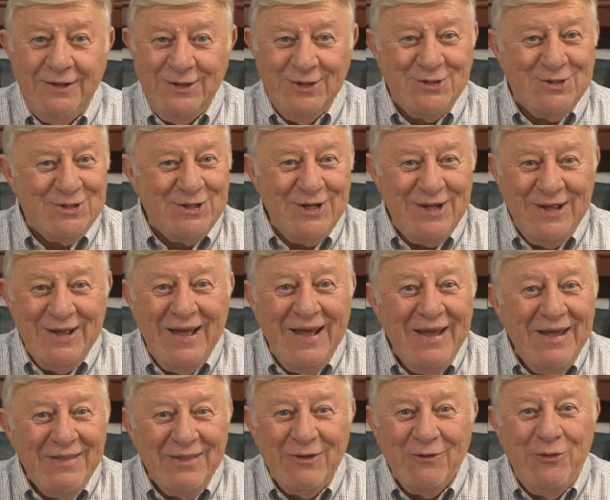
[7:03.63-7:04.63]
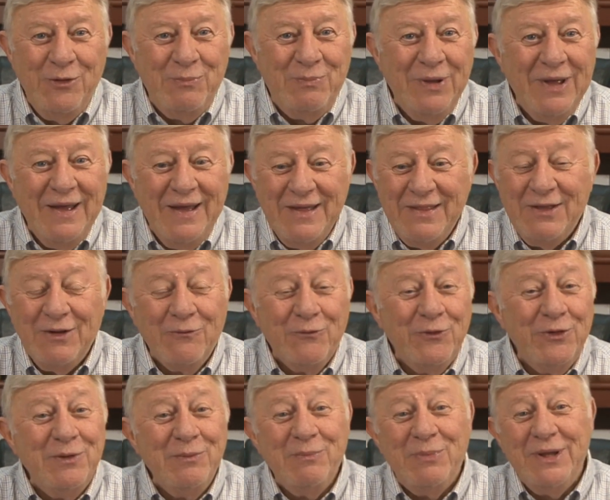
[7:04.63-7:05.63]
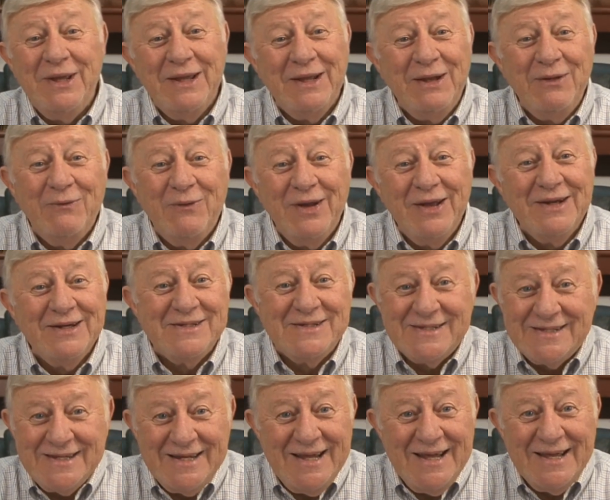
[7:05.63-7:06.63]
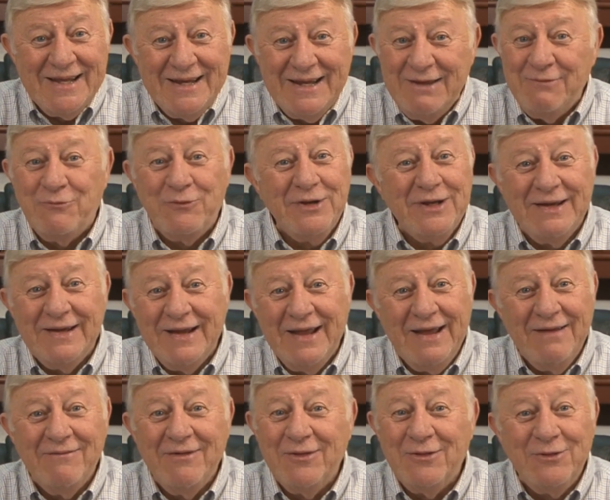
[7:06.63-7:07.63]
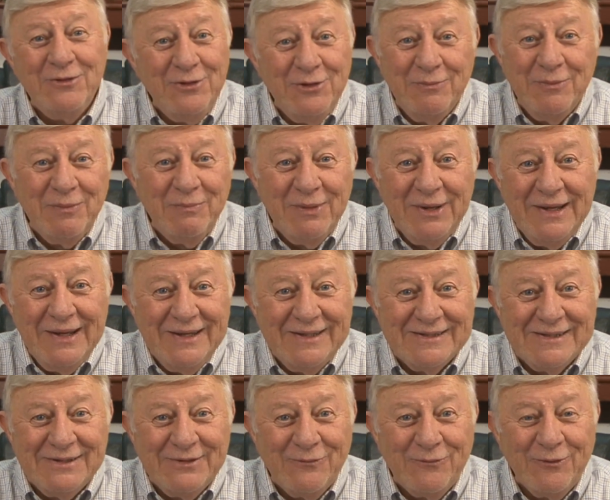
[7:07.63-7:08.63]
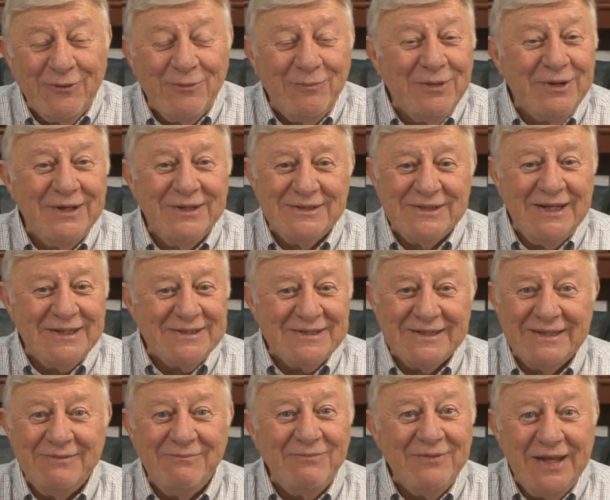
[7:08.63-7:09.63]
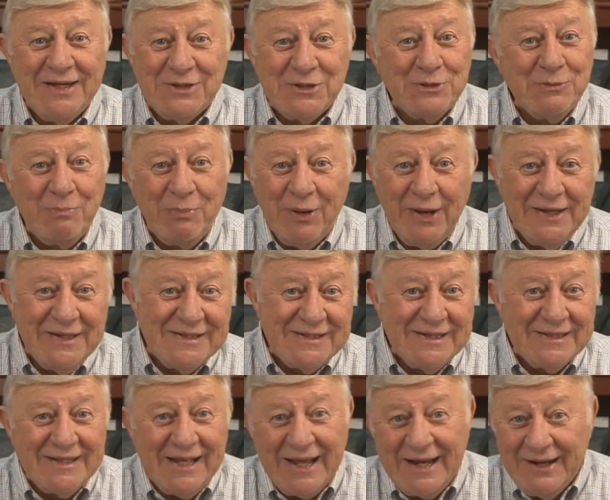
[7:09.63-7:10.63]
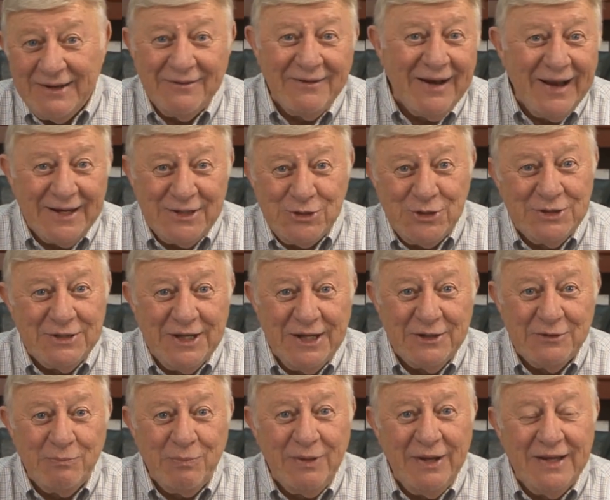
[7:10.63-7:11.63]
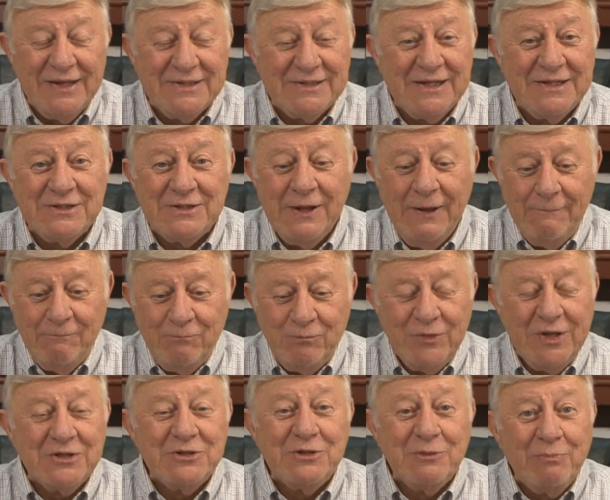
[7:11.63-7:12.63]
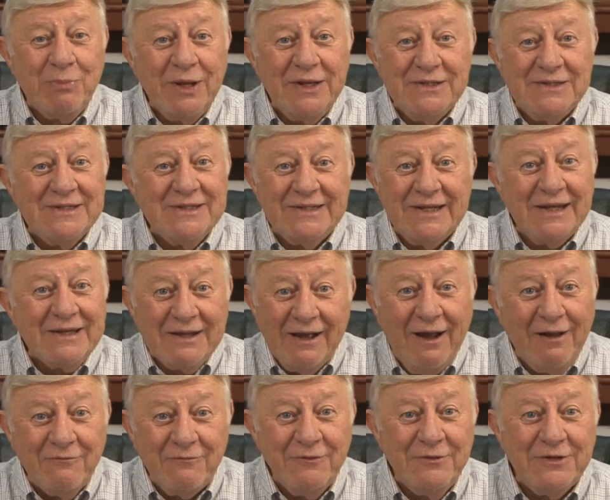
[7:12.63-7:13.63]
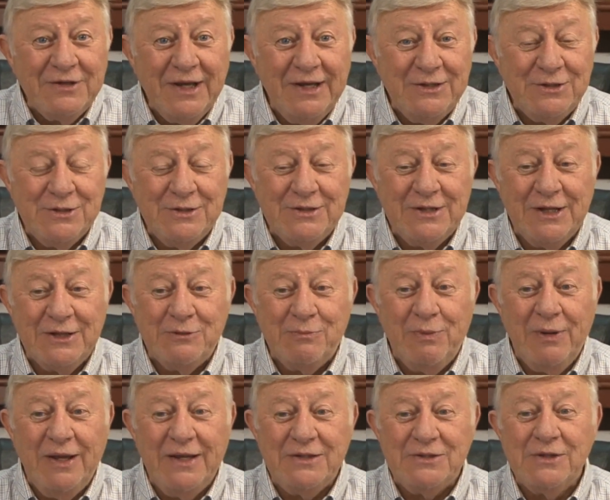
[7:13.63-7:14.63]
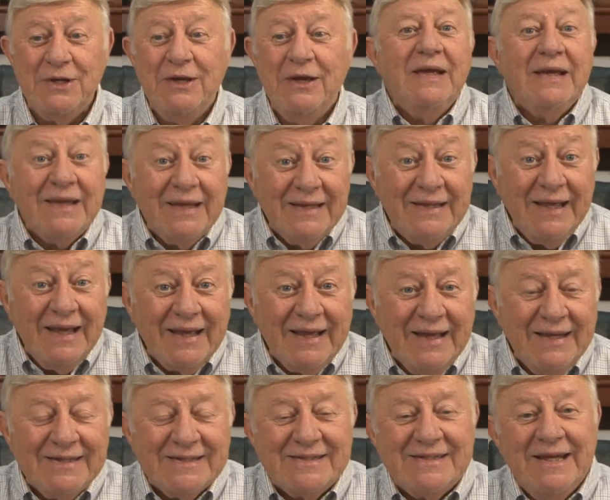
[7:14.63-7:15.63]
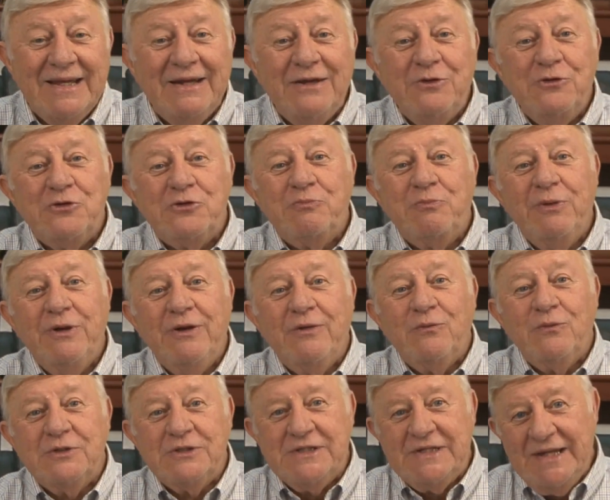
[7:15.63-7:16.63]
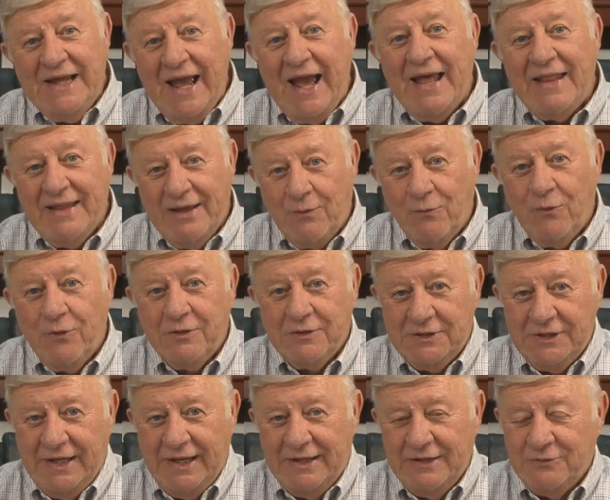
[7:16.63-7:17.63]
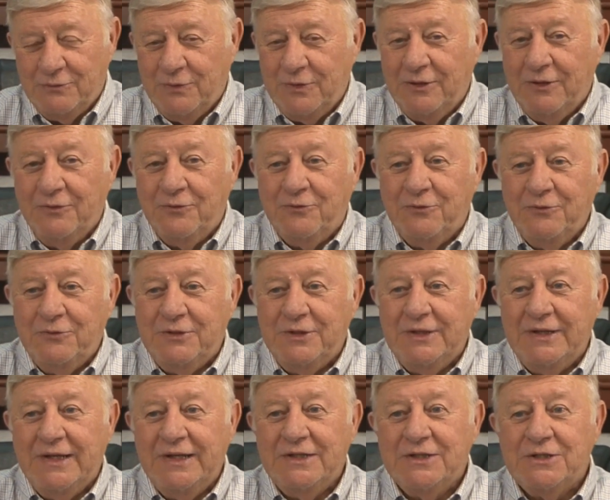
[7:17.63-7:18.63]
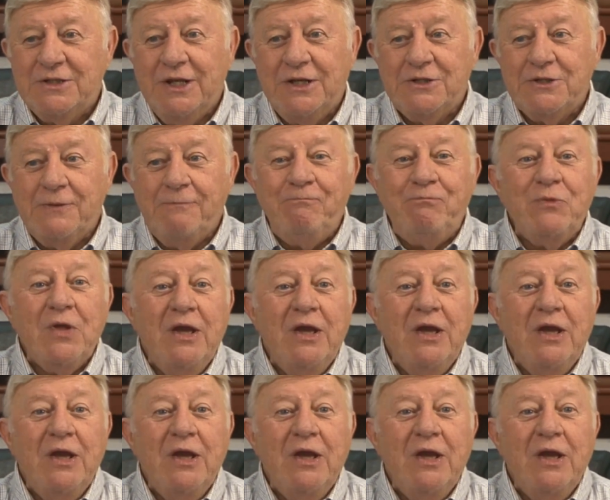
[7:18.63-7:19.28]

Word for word: you see, there would there wouldn't be any way to sin if we didn't have other human beings in the world, because that's the that's the place that that interaction takes place. That's that's the place that that confrontation takes place. Get that kind of set in your spirit, and we'll see how that works out as we go through today's session.